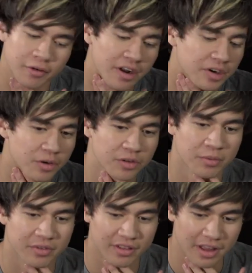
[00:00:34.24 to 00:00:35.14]
around
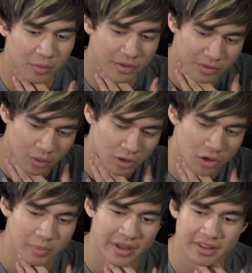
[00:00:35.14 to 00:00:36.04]
Christmas, we saw a lot
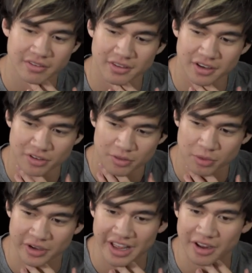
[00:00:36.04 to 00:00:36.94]
of bands that are just
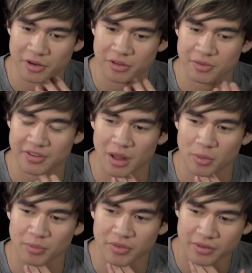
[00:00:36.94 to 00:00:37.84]
putting out Christmas
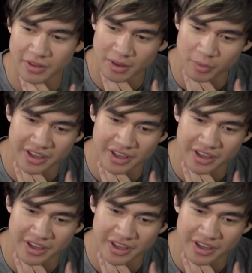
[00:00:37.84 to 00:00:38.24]
albums, and we